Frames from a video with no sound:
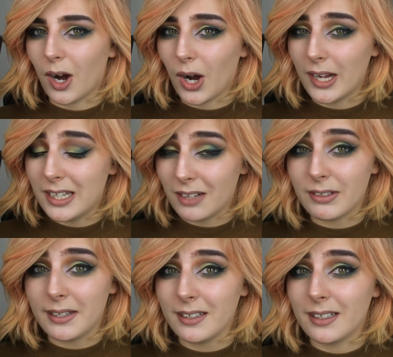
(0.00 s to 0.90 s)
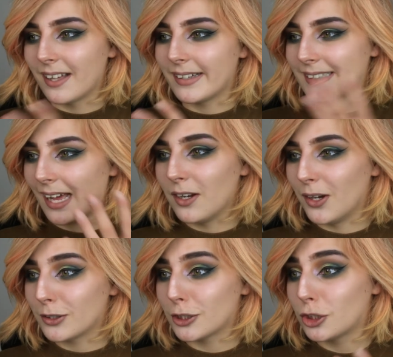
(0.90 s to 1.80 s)
I love it. Like, that
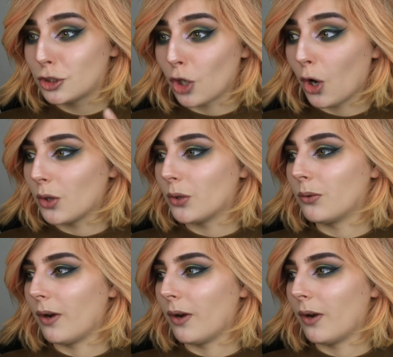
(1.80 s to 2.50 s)
looks so